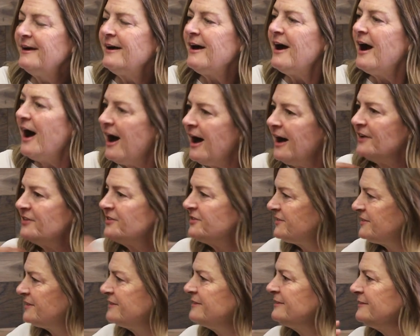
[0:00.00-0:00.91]

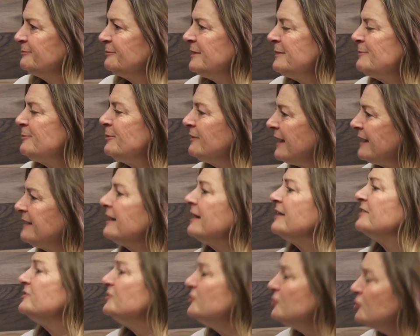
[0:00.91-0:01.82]
us, people like
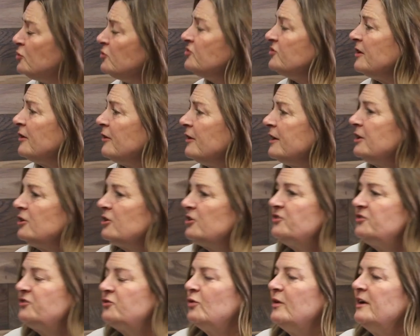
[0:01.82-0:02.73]
us, you sharing your
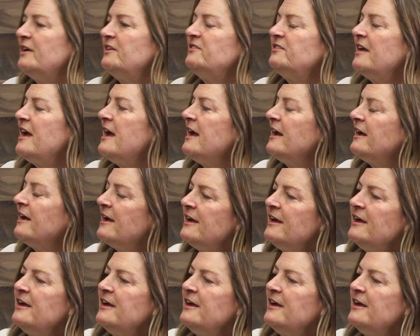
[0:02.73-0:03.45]
story, saying,